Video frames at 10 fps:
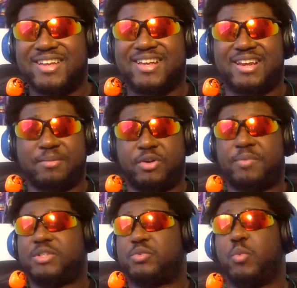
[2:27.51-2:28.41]
And that pretty
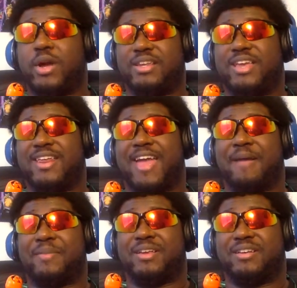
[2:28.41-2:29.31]
much what did
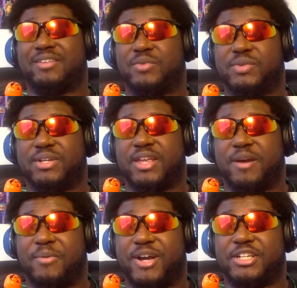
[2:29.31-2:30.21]
happen. Because when an
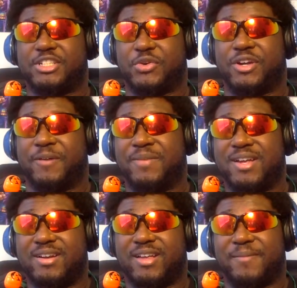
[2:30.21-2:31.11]
Enterprise showed up,
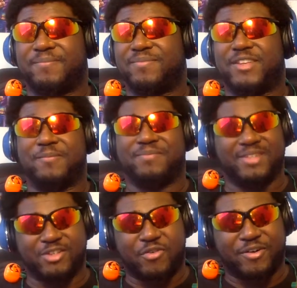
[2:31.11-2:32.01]
like, nope,
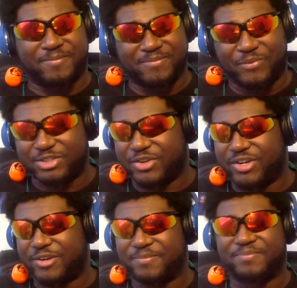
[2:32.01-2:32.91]
it's over.
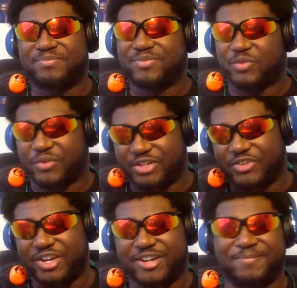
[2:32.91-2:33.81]
Surrender. We're
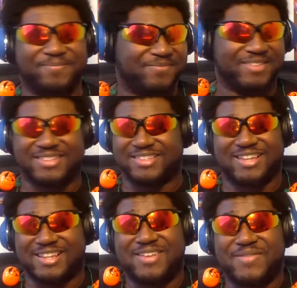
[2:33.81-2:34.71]
retreating. They
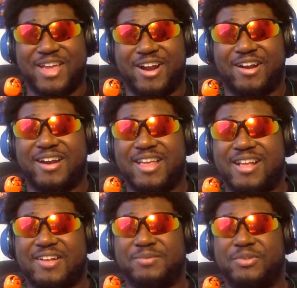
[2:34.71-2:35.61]
didn't even care.
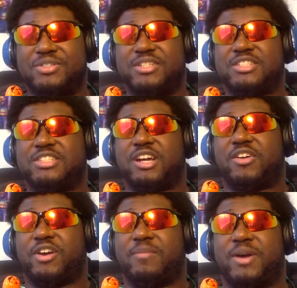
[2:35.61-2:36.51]
It was mostly
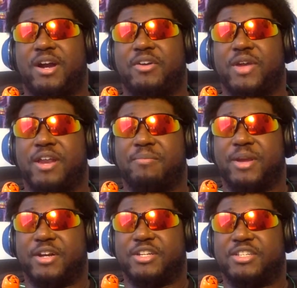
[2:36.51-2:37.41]
Sakura Empire who had a
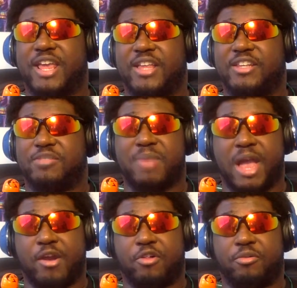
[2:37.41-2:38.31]
bigger stake in this
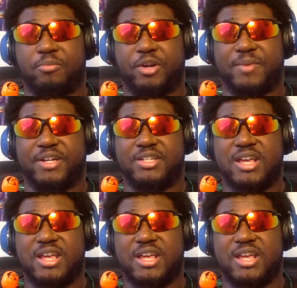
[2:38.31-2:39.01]
battle, pretty much.